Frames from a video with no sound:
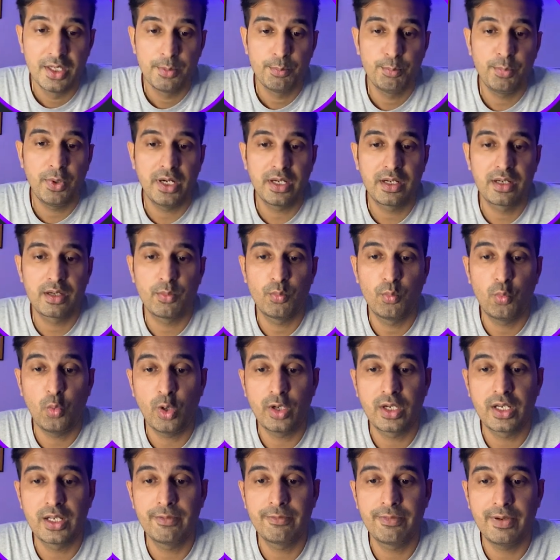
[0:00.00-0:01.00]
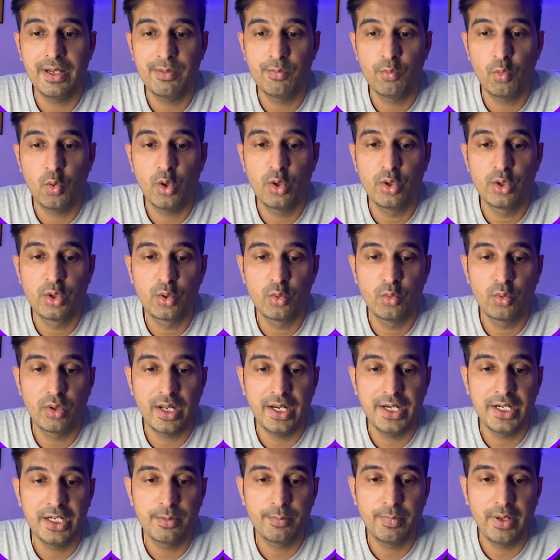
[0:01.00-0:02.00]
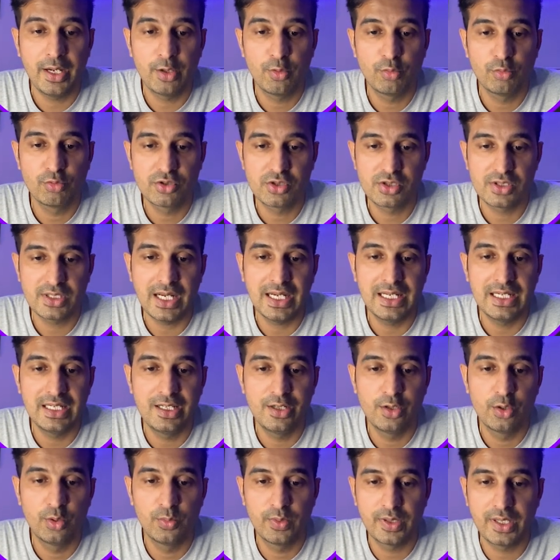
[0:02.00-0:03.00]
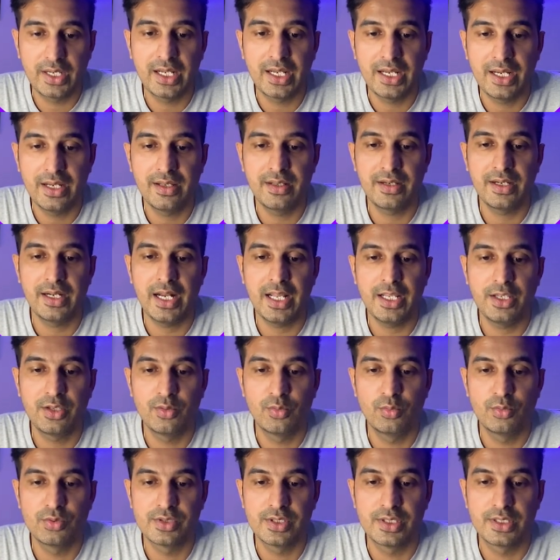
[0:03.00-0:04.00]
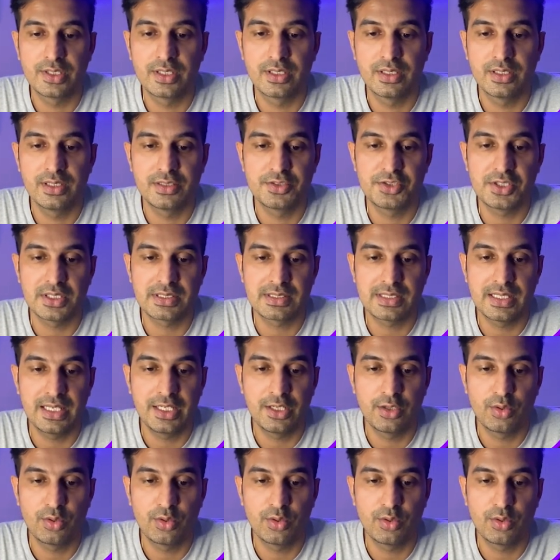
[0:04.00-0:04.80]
But what if I want to write my own styling over here and I use it just like,